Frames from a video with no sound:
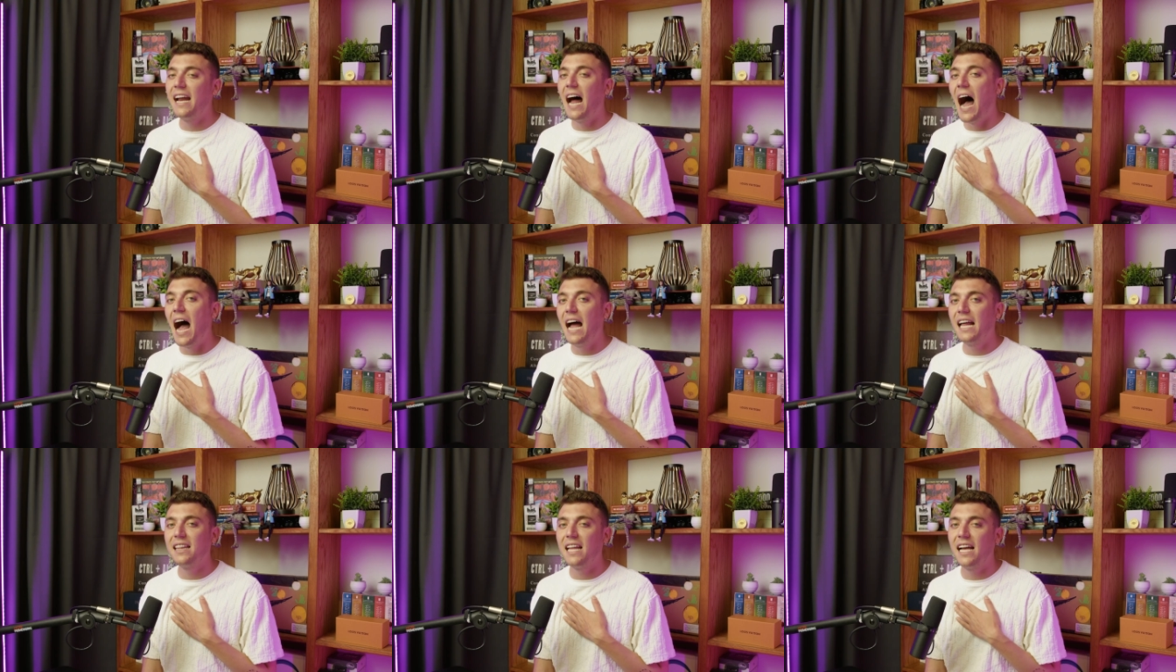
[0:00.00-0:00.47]

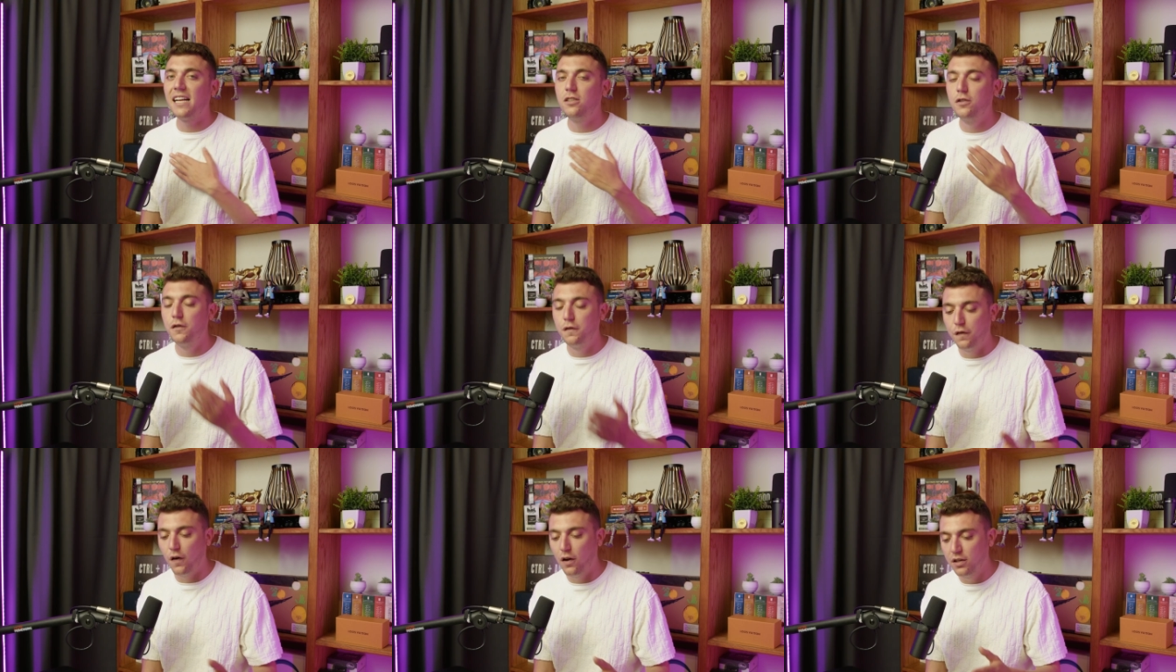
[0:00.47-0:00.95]
I like to
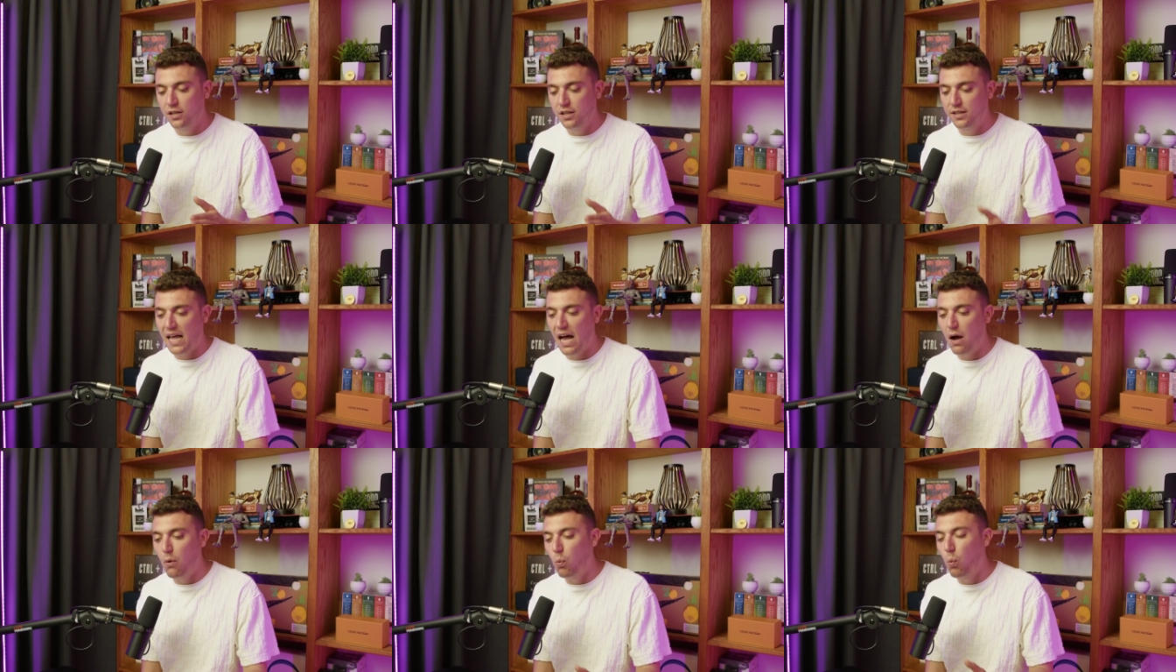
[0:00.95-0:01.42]
fall into
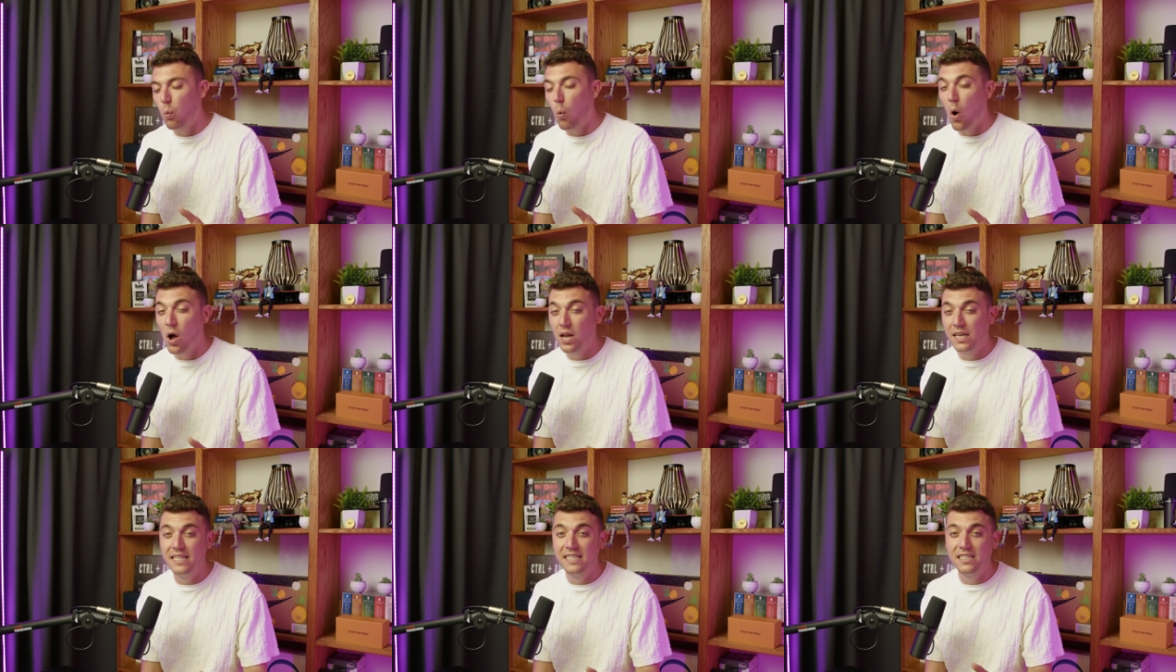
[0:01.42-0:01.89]
that
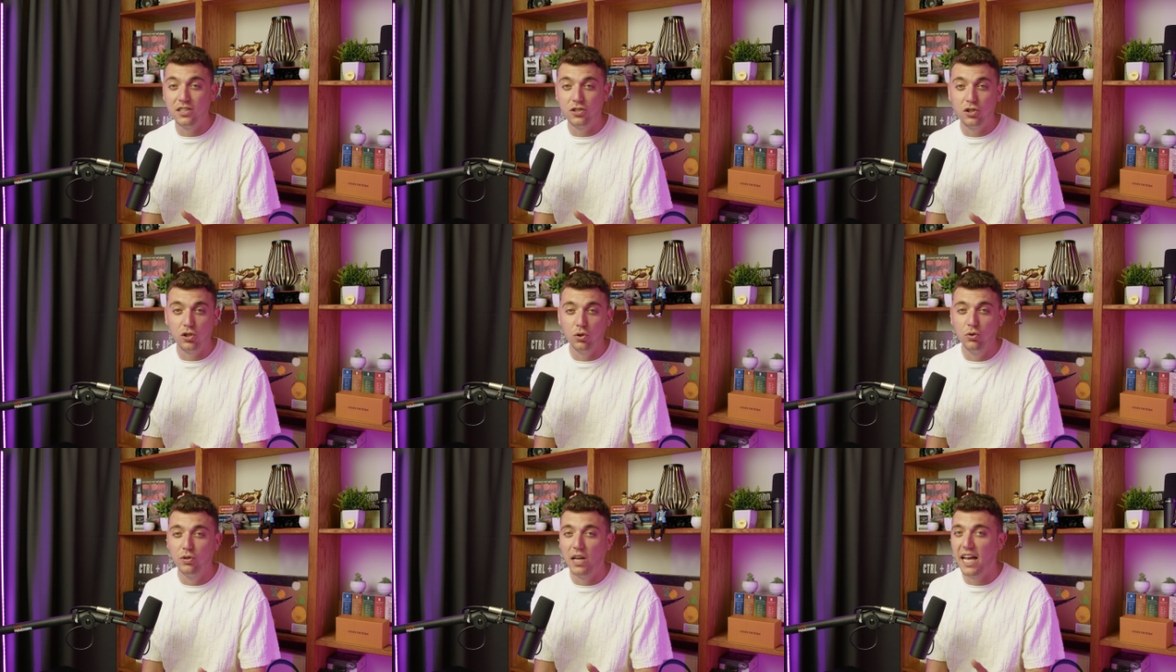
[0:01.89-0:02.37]
1 to
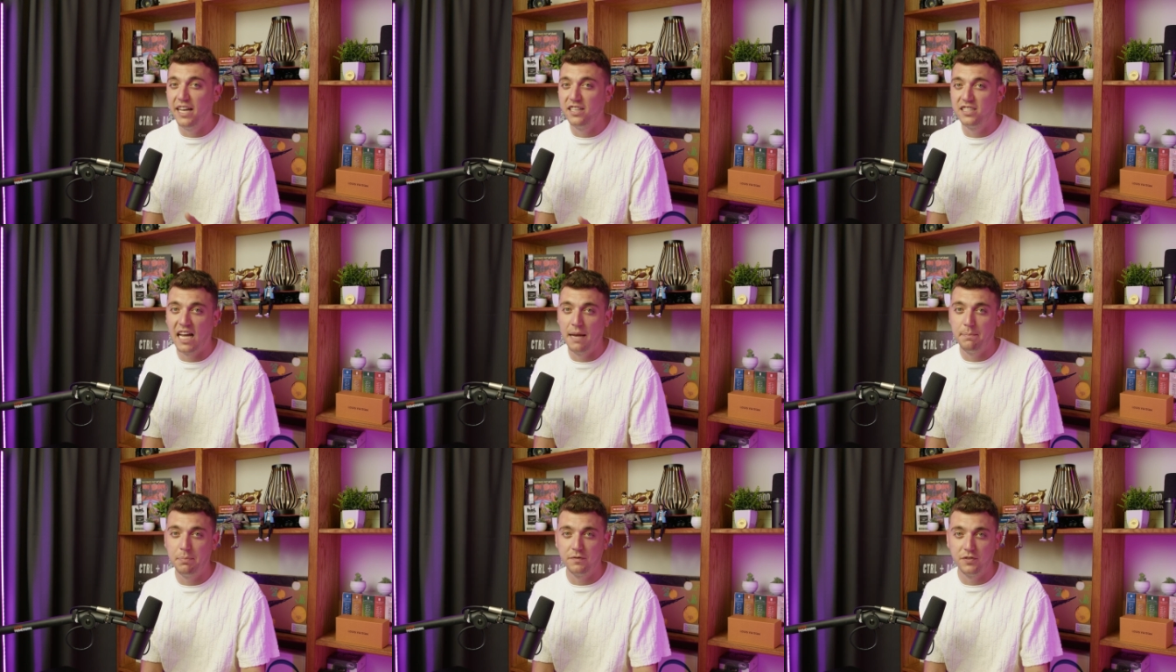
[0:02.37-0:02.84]
2 day
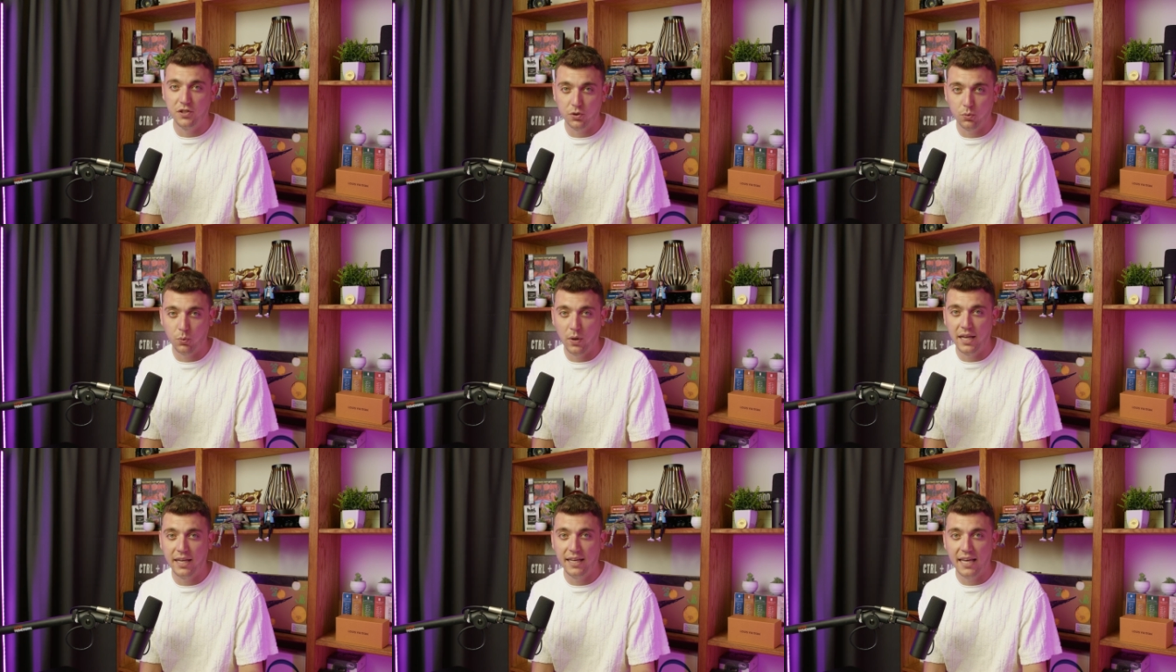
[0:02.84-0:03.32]
type of
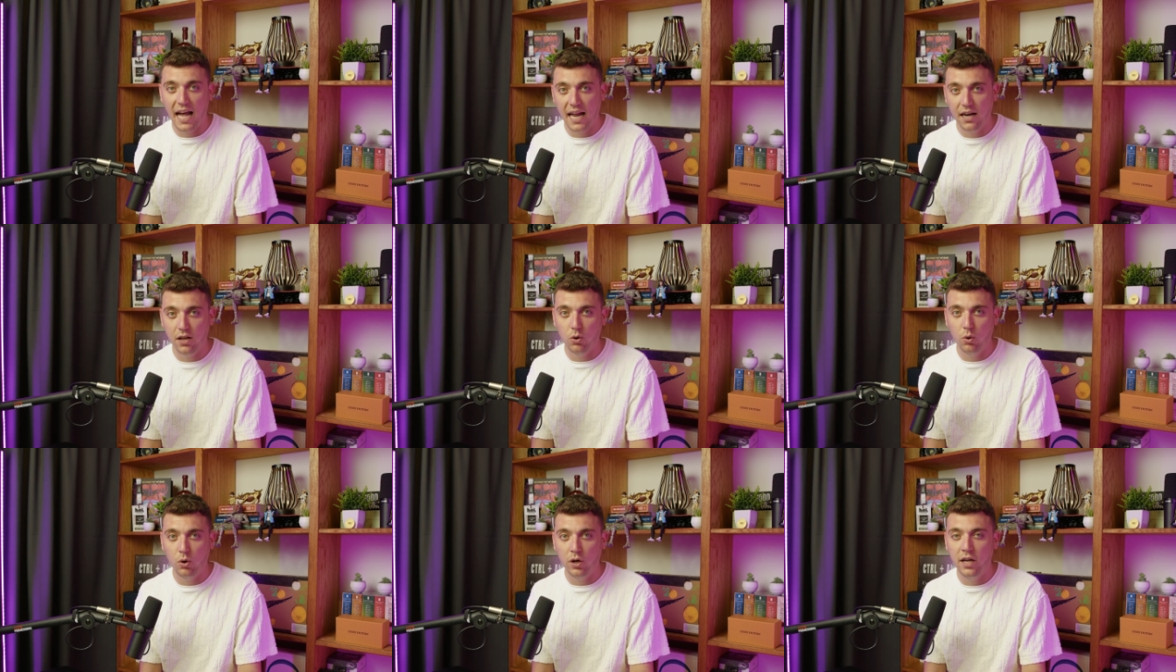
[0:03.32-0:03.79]
swing
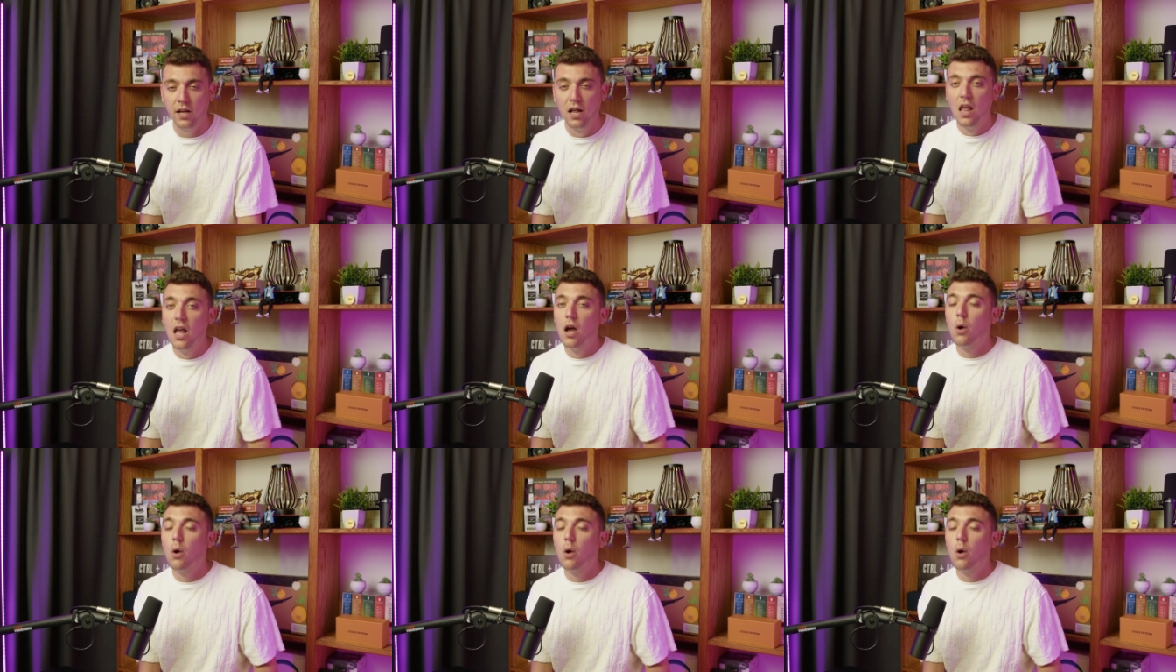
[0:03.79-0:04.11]
category